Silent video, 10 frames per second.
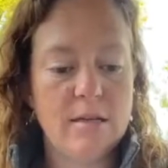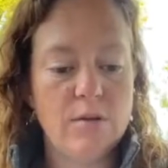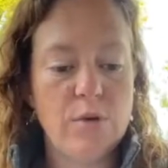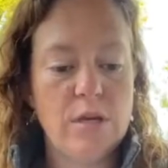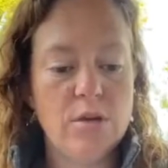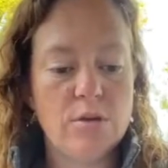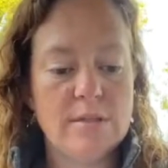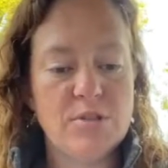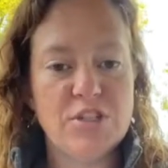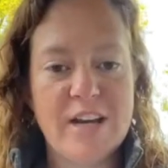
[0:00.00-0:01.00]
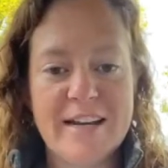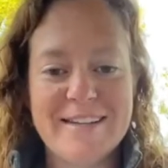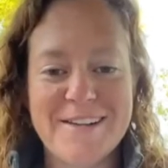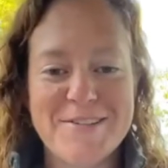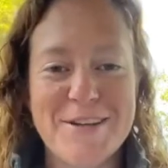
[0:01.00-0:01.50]
we use, and just jotting
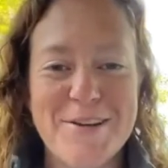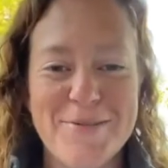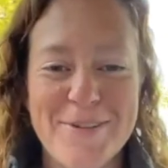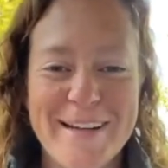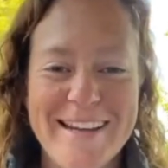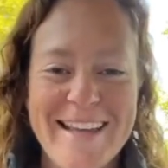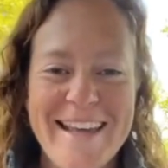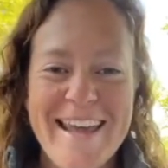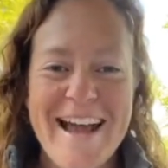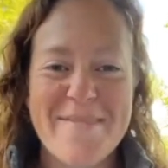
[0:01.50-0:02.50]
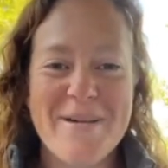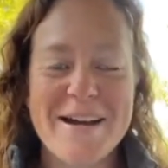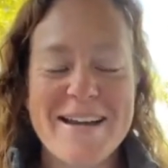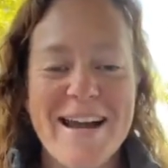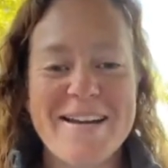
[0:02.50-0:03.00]
down so I don't forget,
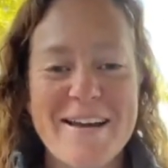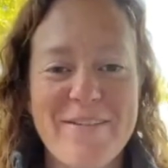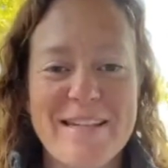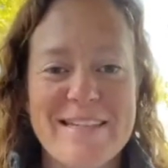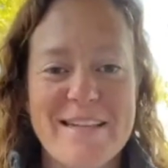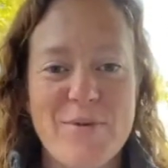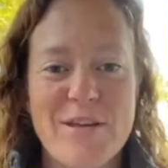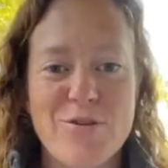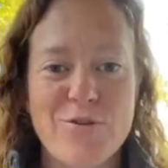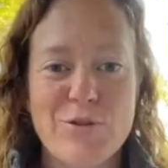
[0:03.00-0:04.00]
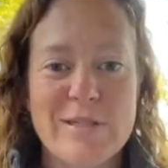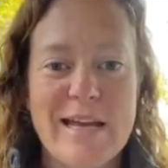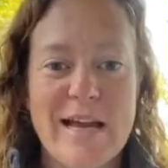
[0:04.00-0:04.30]
our net fencing we use